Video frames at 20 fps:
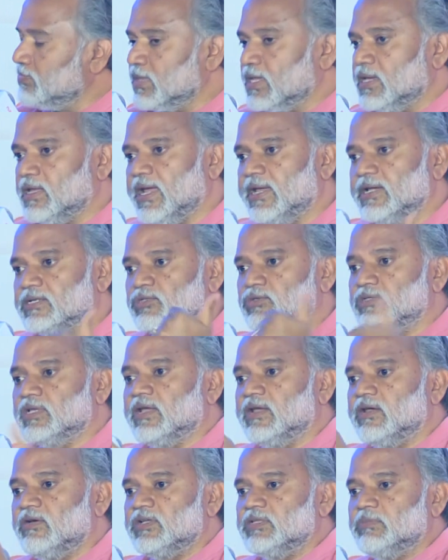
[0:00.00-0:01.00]
right? So they
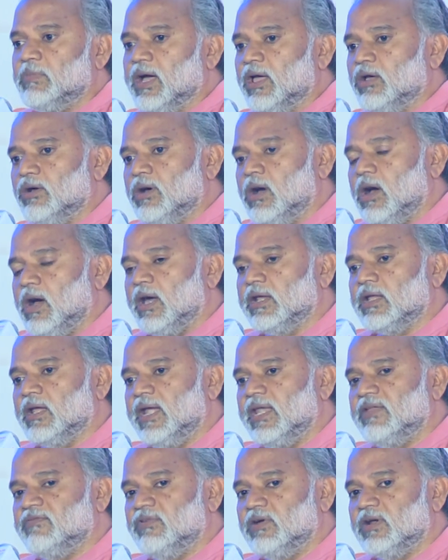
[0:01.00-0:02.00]
get out the
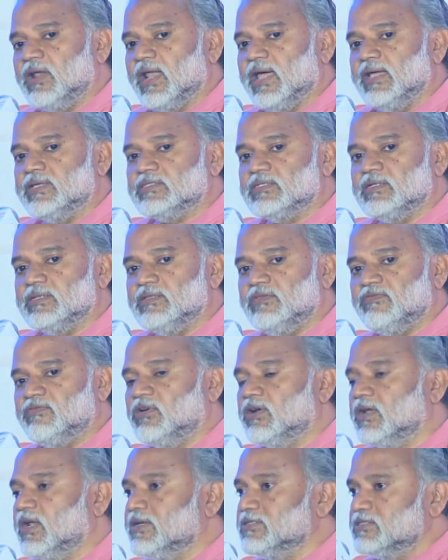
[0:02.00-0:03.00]
bio-organic fertilizer. The
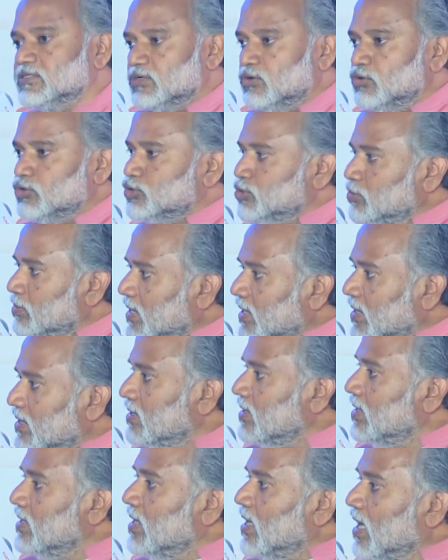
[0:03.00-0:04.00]
fertilizer goes to my
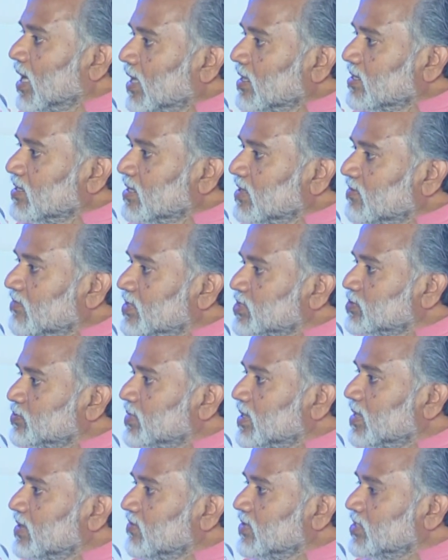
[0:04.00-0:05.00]
another
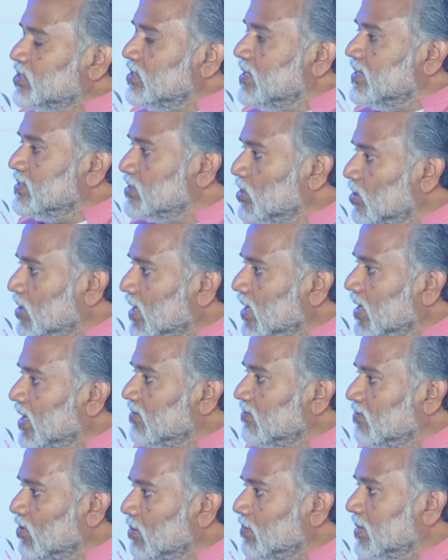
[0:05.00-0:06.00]
investment which does organic
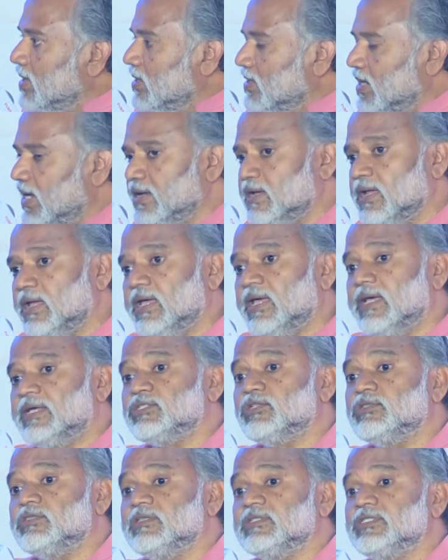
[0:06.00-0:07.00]
farming, right?
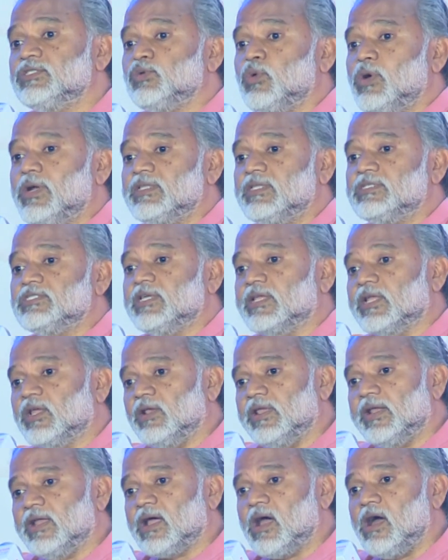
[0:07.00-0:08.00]
So this is what the
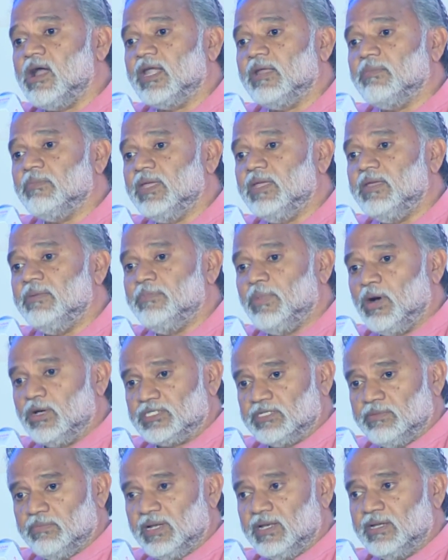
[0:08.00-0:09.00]
circular economy
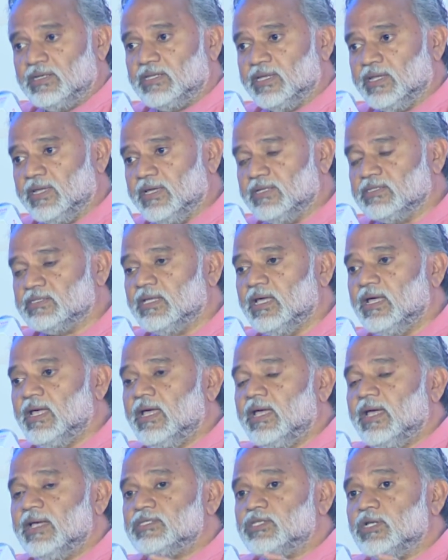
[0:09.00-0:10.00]
possibility is.
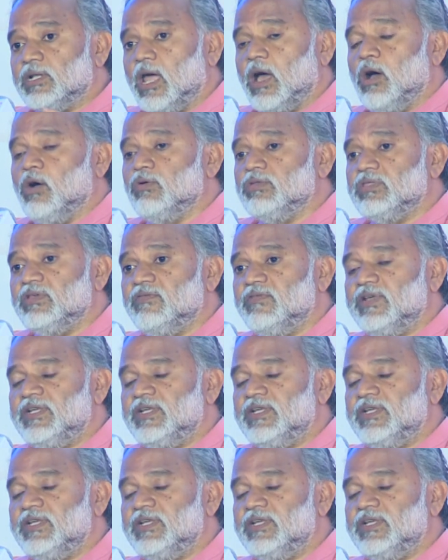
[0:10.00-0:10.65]
So now the